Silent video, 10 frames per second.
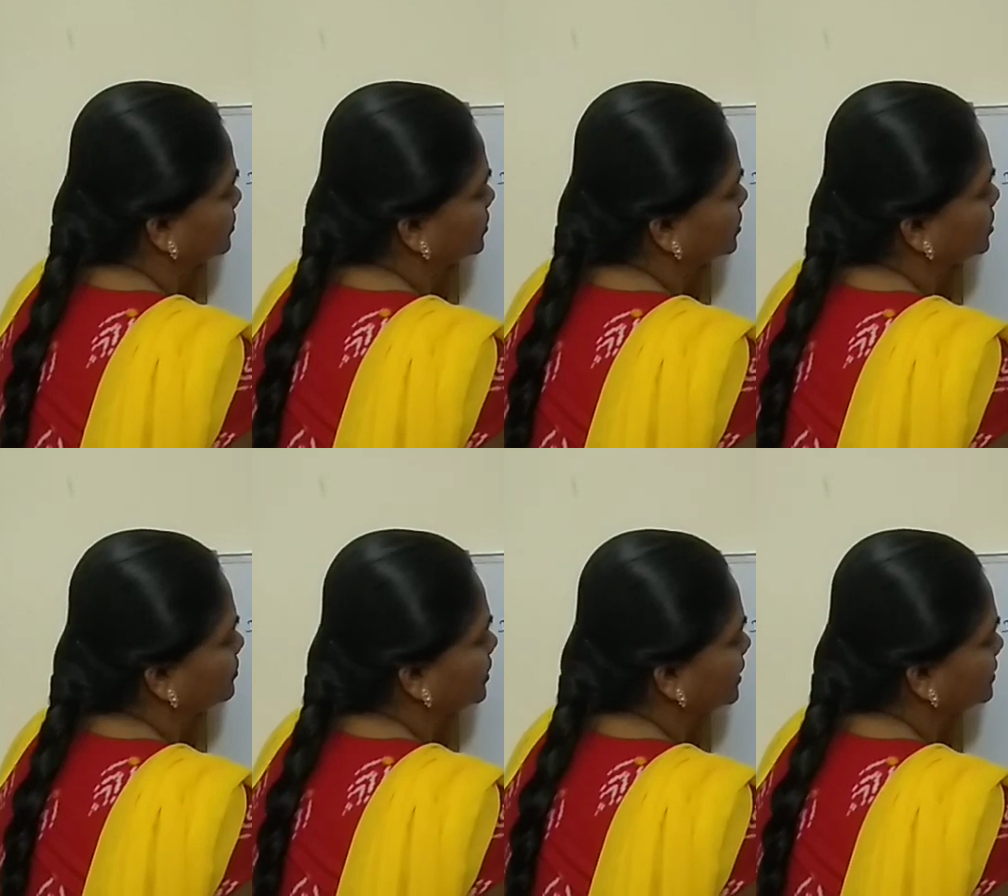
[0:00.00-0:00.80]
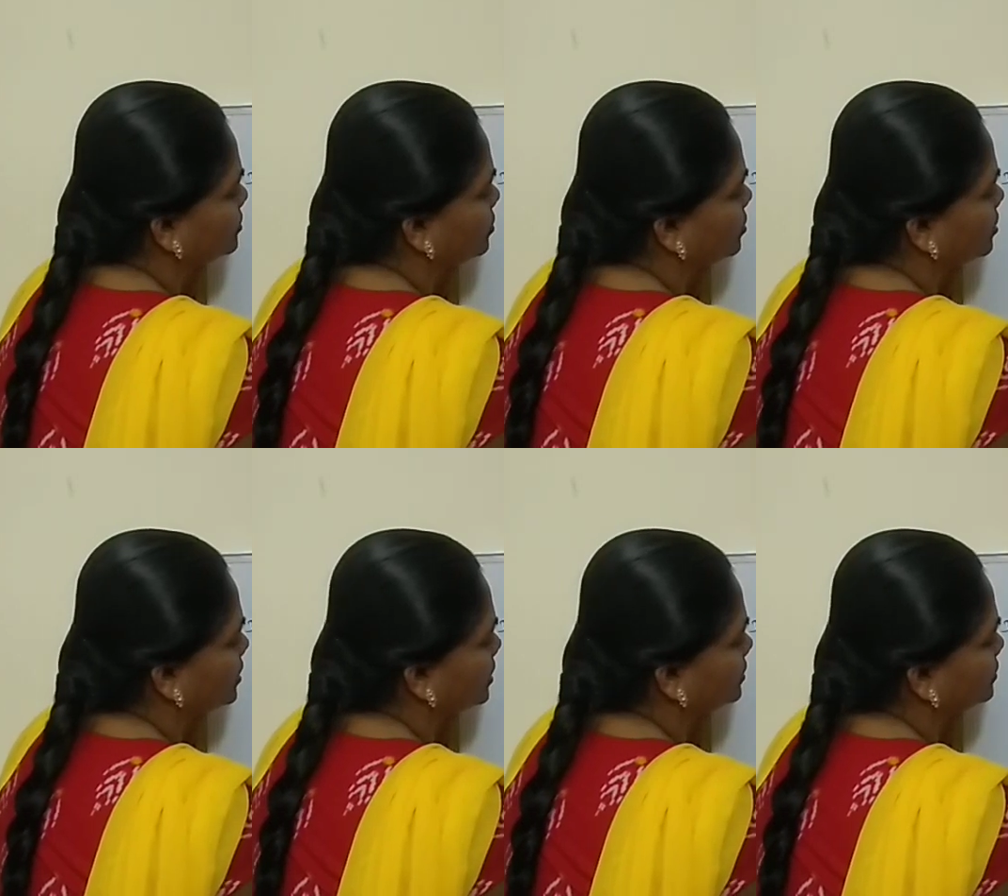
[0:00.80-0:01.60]
it is given as
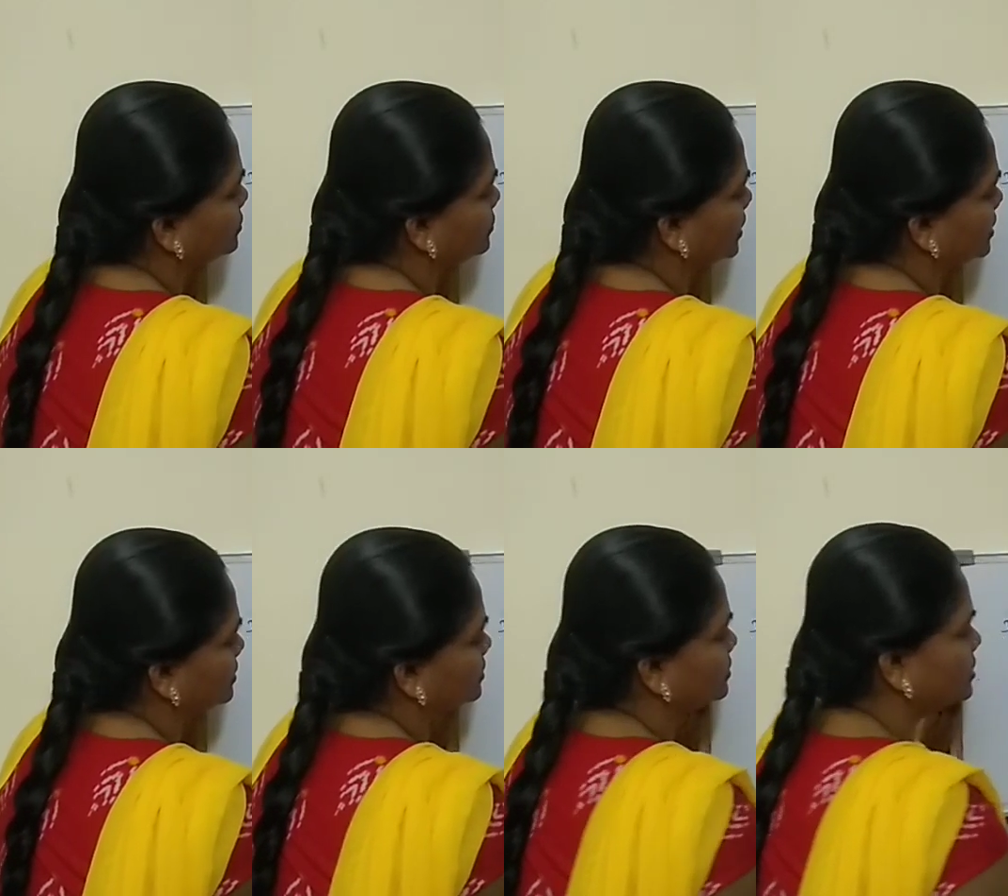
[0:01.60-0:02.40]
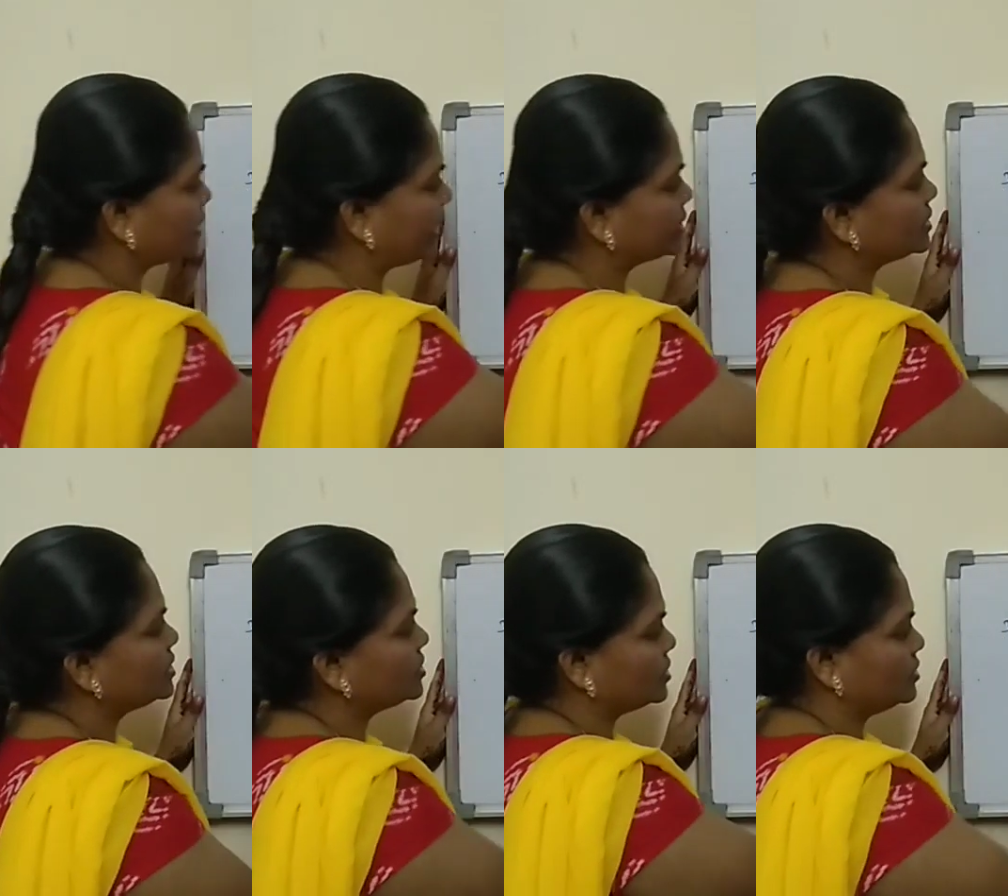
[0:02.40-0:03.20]
.us. This
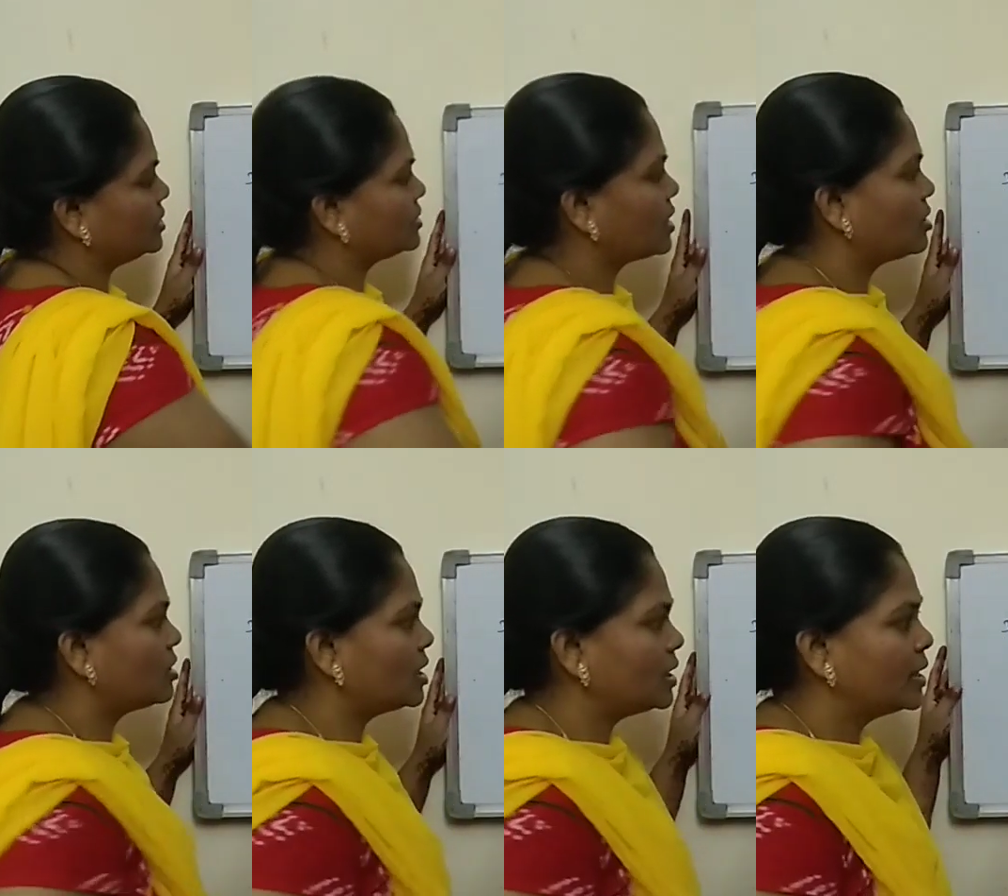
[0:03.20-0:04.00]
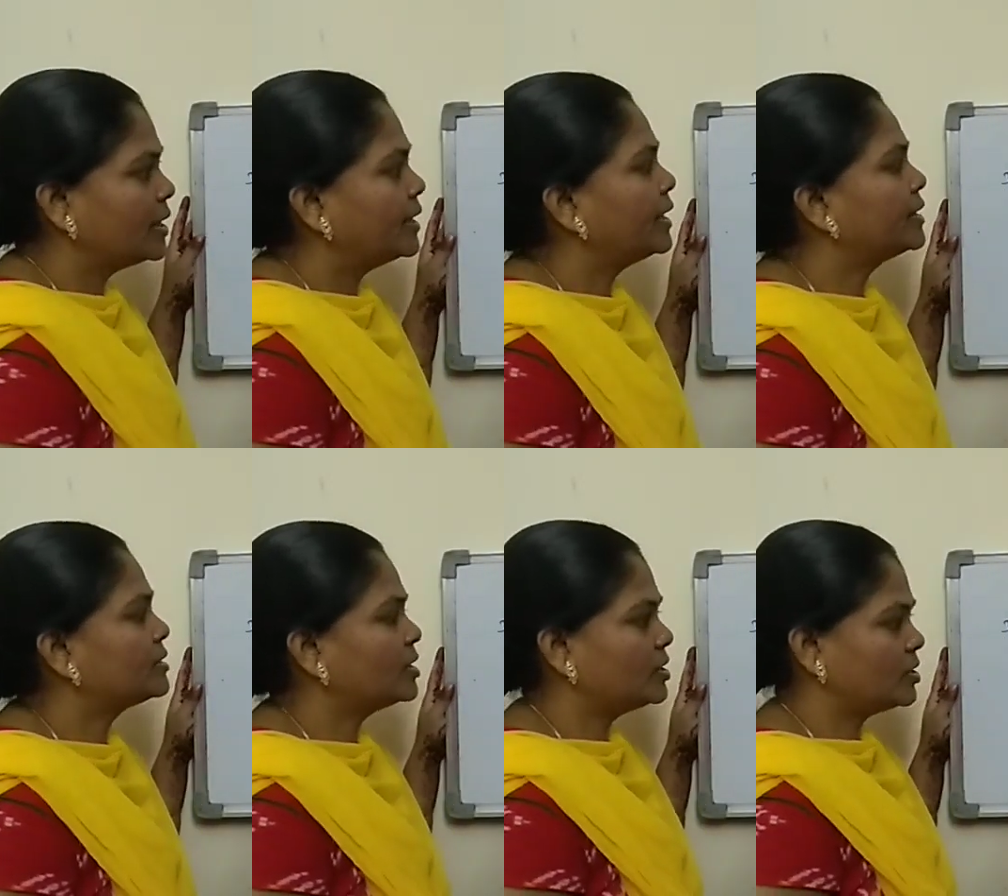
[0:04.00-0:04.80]
extension, these all are
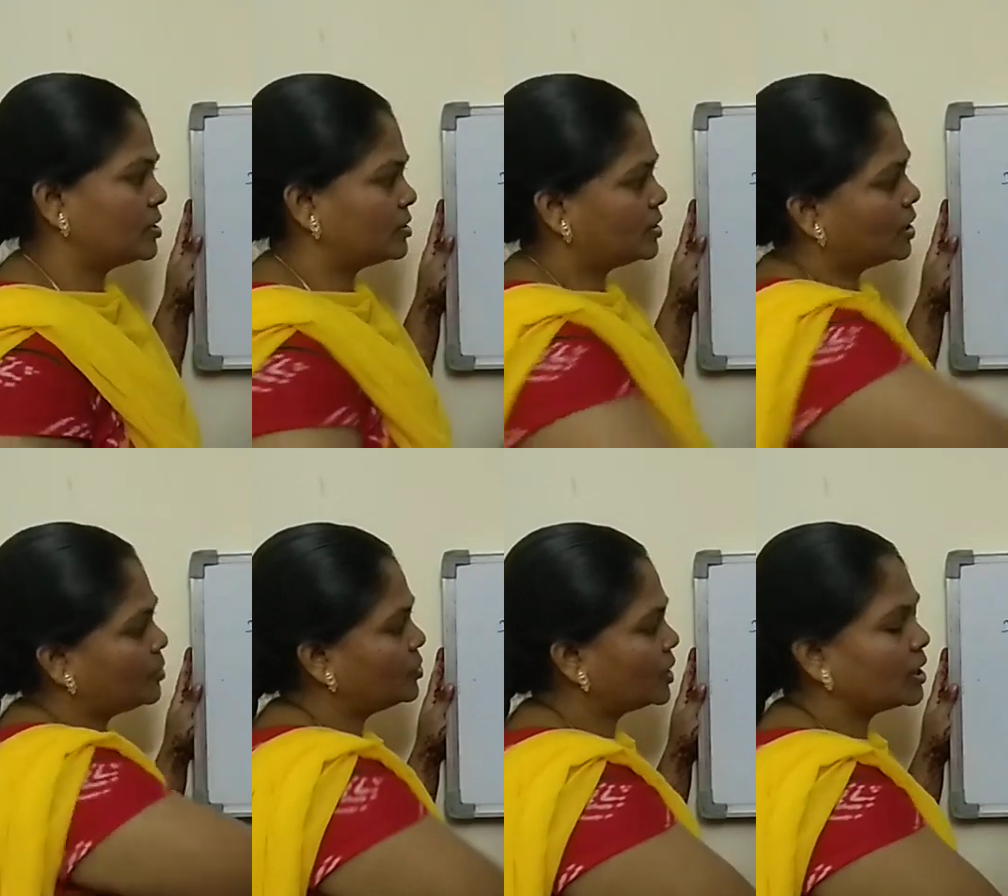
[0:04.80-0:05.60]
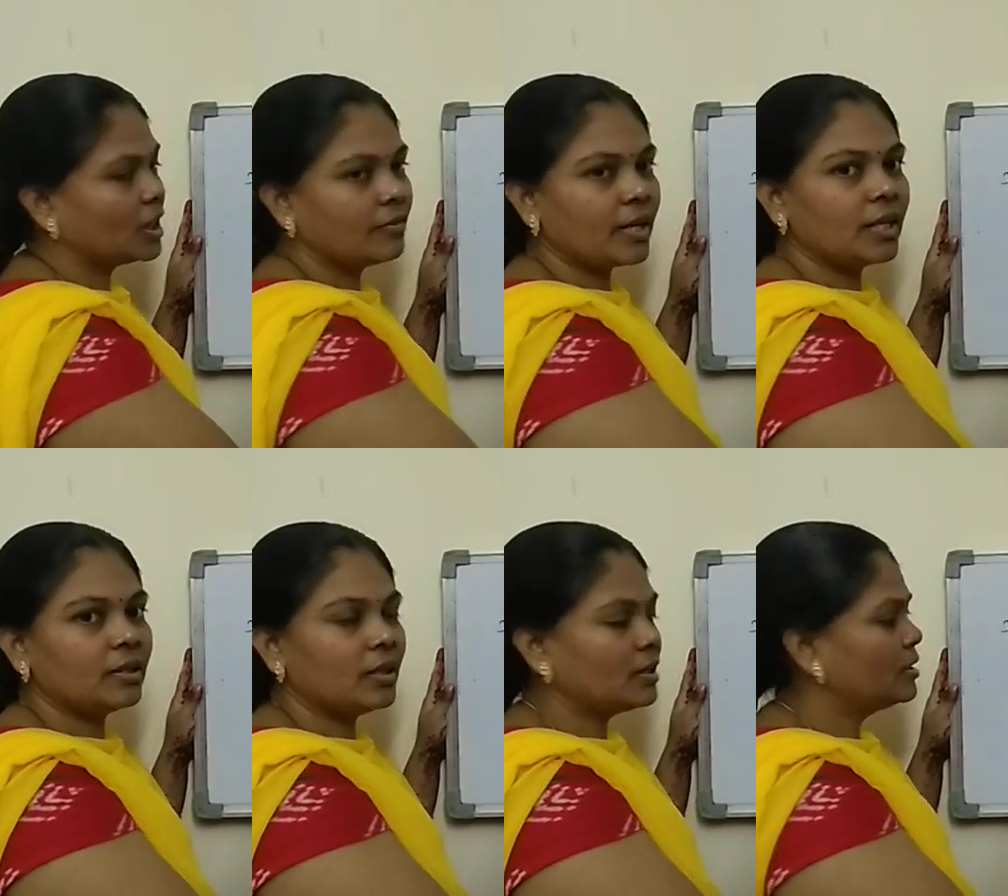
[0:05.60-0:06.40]
extensions. Name you can give
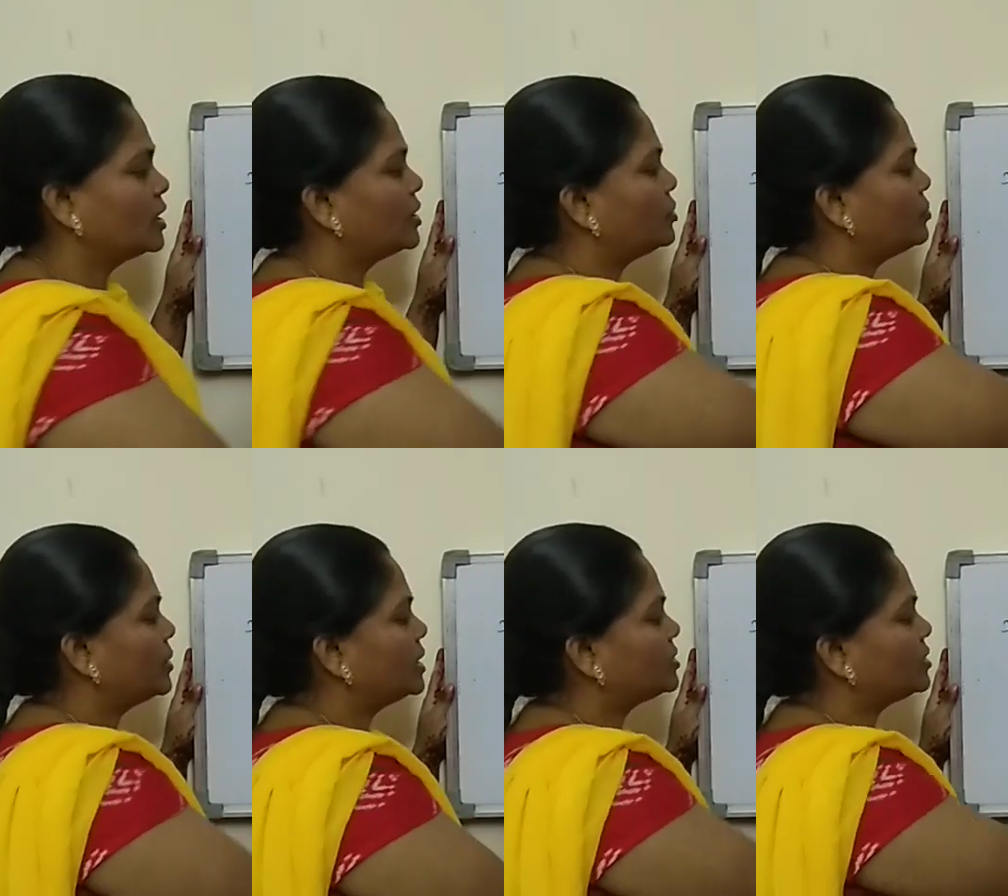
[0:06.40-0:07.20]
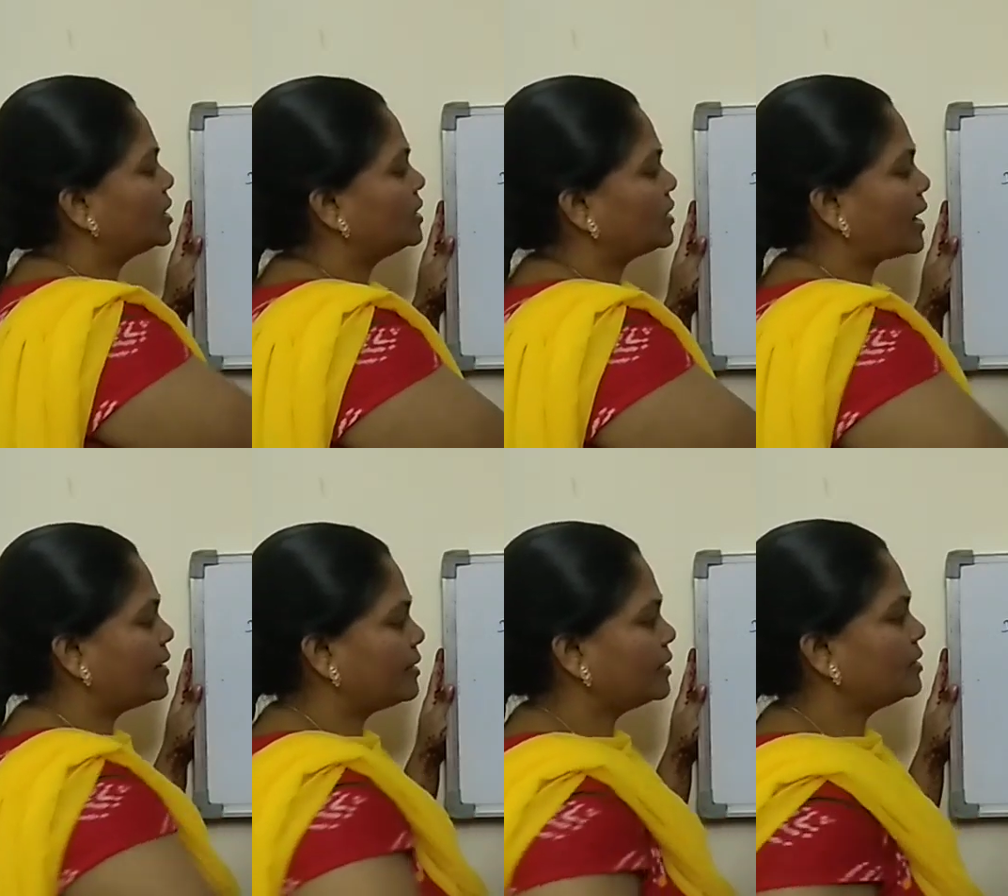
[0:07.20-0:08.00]
anything. To mention that
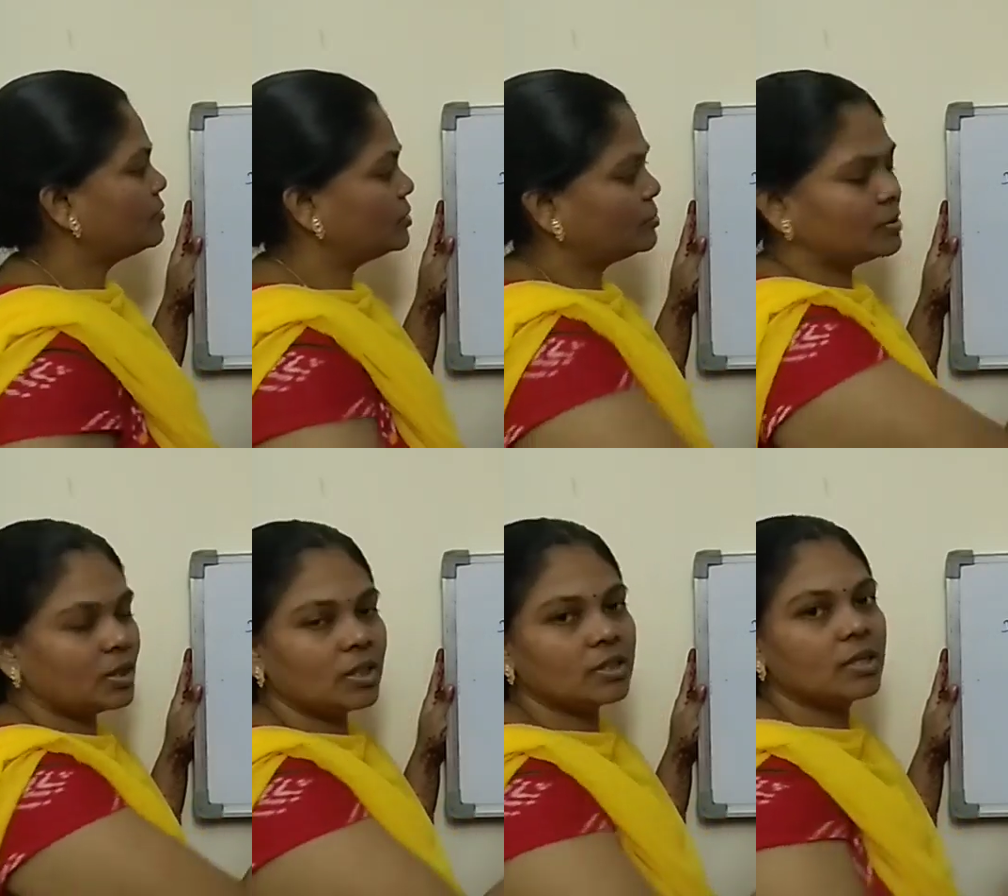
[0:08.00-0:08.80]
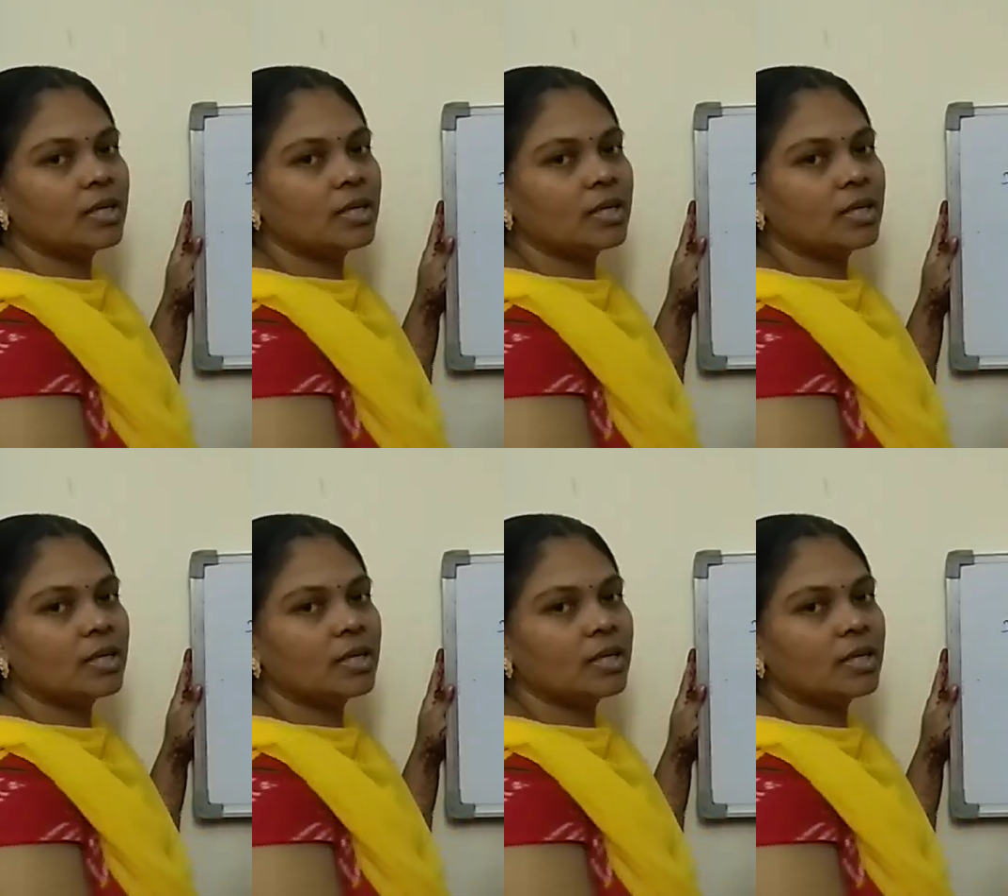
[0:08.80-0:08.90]
country, we use these